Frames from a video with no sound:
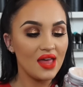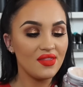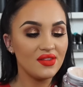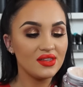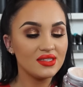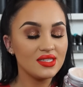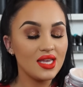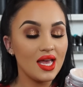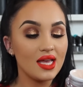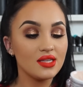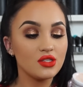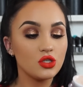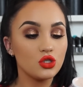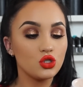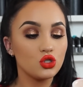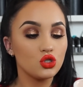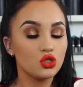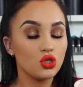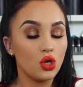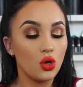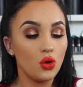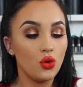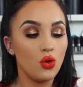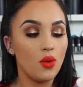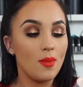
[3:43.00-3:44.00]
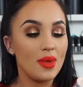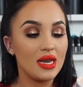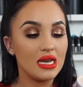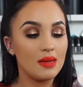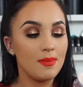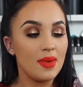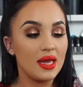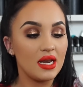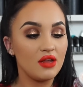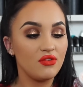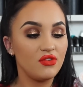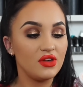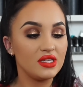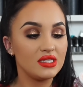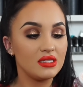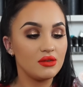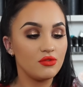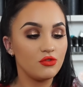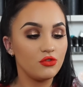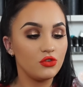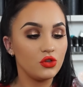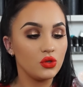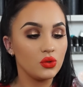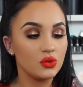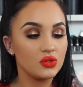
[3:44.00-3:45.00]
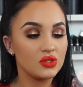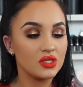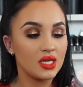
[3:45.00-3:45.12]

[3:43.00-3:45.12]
and this has so many benefits in for your